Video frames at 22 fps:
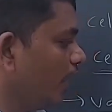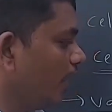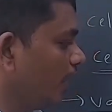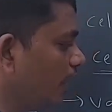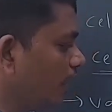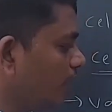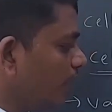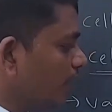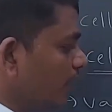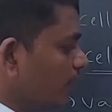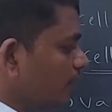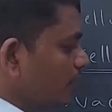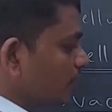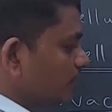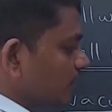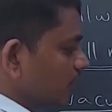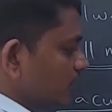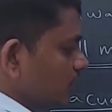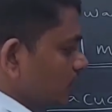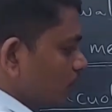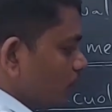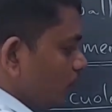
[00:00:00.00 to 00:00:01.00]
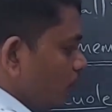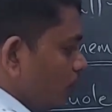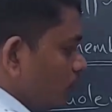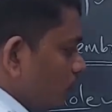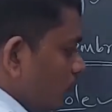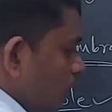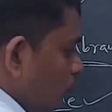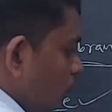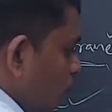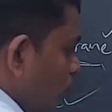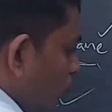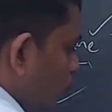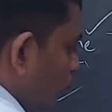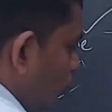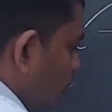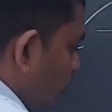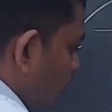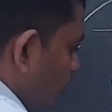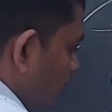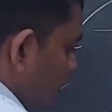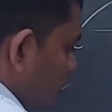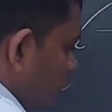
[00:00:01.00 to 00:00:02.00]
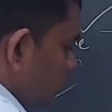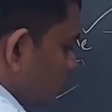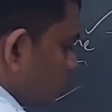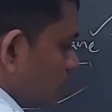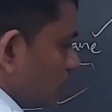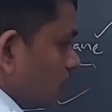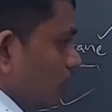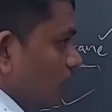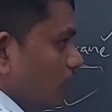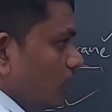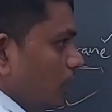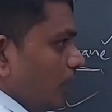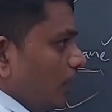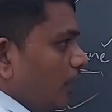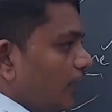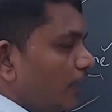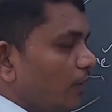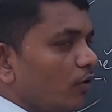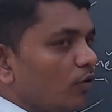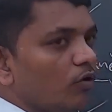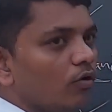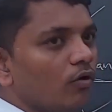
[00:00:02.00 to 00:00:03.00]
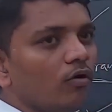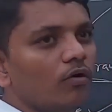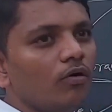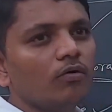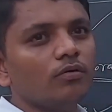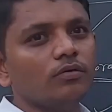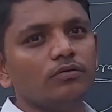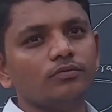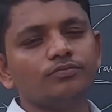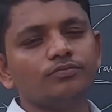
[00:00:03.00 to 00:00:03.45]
Let us discuss about chloroplasts. You know,